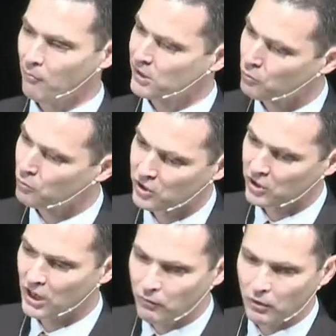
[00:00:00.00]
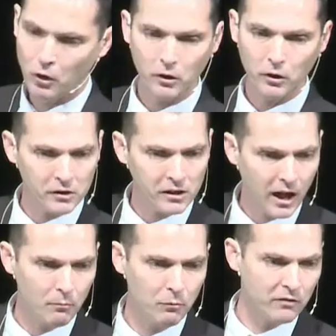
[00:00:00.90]
He said, receive ye the Holy Ghost.
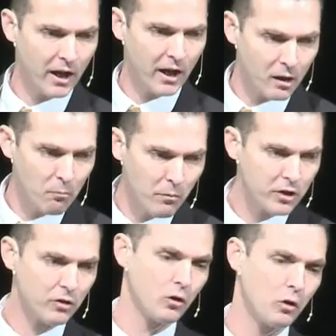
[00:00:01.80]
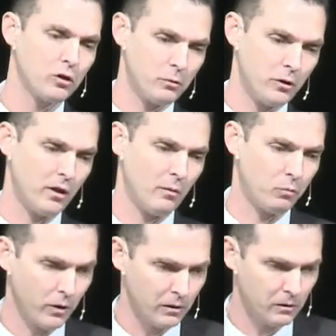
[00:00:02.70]
I believe they had a measure of the Holy Spirit at that
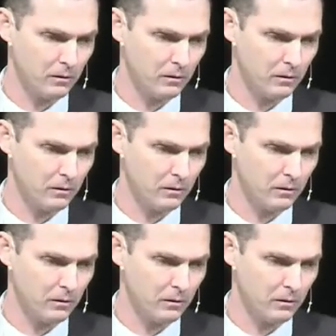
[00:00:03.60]
point.